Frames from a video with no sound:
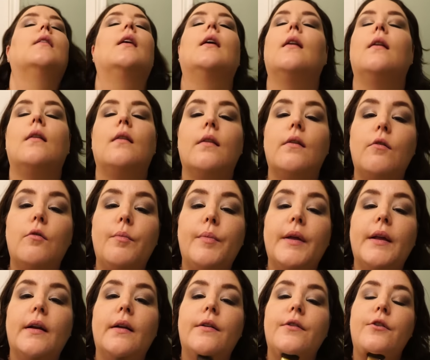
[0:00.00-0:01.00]
and a little
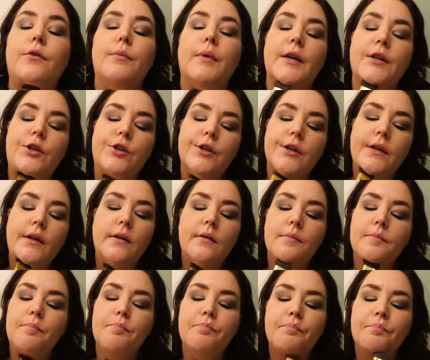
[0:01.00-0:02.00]
bit under my
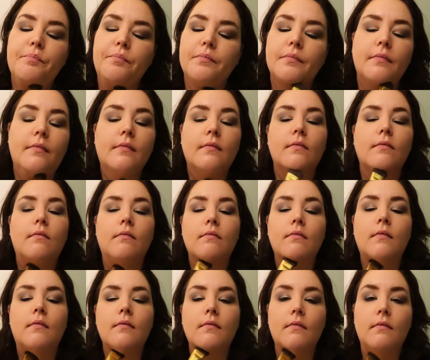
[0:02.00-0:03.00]
chin.
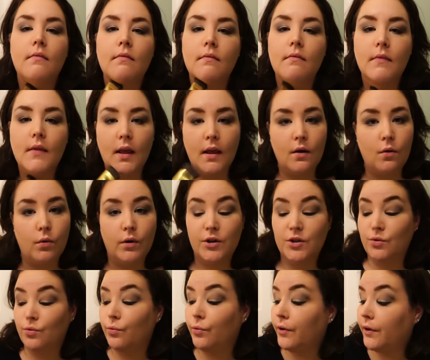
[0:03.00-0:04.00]
And it
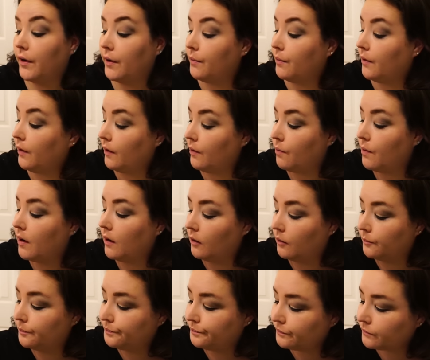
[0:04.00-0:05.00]
works really, really
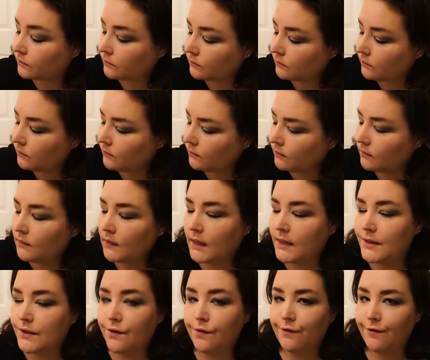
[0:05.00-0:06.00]
well
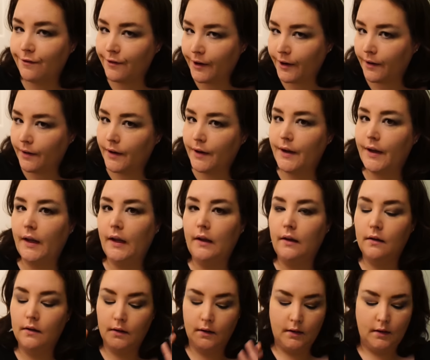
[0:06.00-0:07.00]
as a
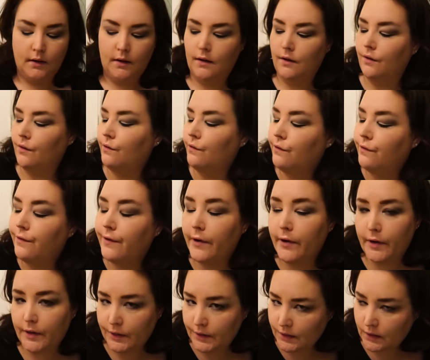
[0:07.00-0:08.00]
very,
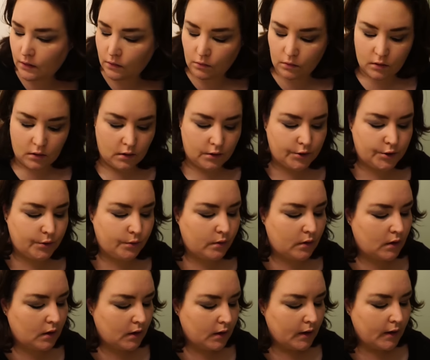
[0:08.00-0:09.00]
very subtle
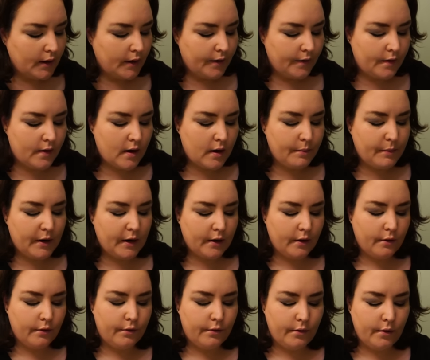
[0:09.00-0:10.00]
contour. Then I'm gonna
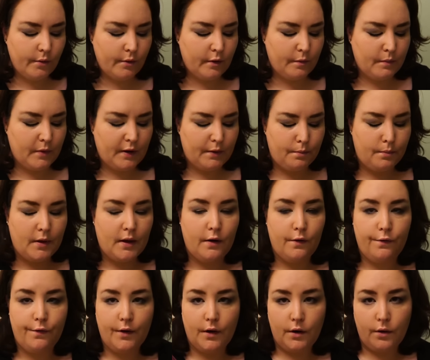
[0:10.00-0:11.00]
go through with my
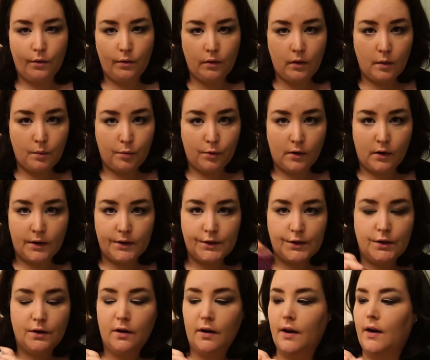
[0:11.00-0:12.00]
Benefit Hoola
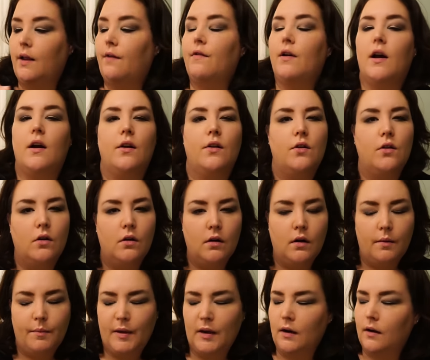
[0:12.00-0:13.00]
Bronzer and I've got a, not,
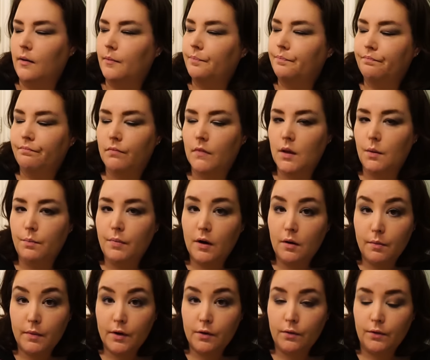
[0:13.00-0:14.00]
I mean a
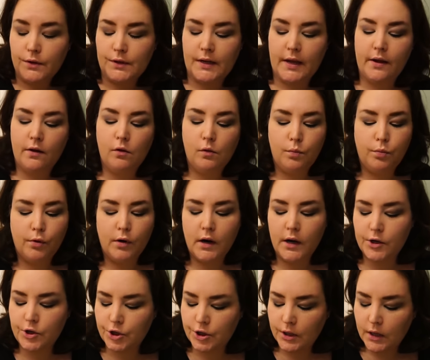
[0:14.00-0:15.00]
Bare Minerals Angled
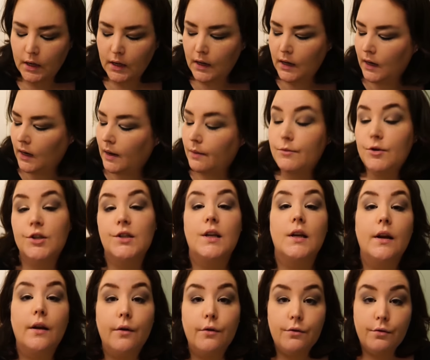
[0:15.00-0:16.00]
Brush. I'm just
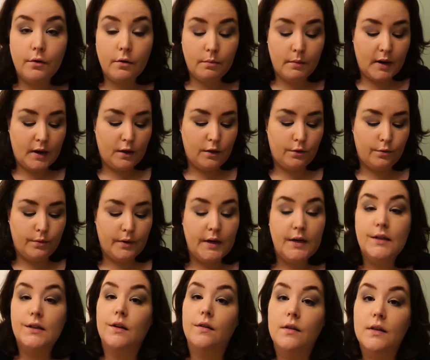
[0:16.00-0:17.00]
gonna go through and make
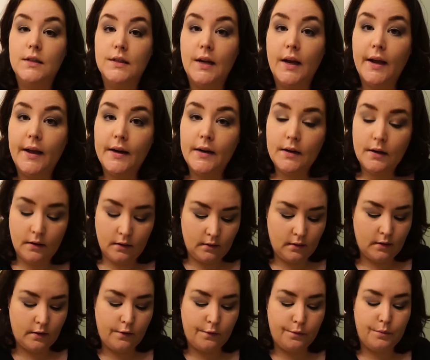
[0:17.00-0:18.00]
threes on the side
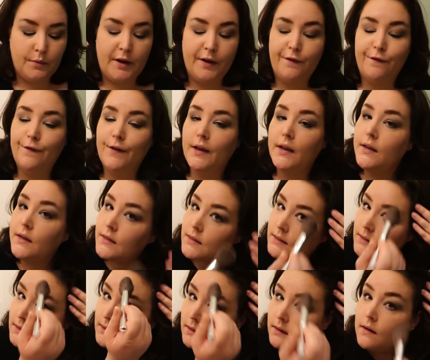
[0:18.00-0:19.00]
of my
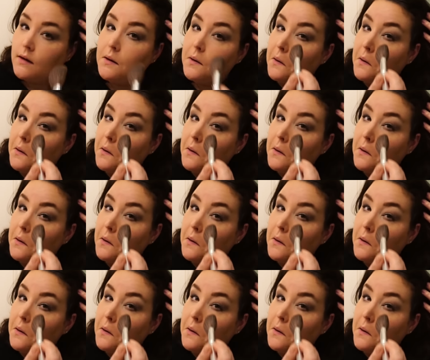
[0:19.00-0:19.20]
face.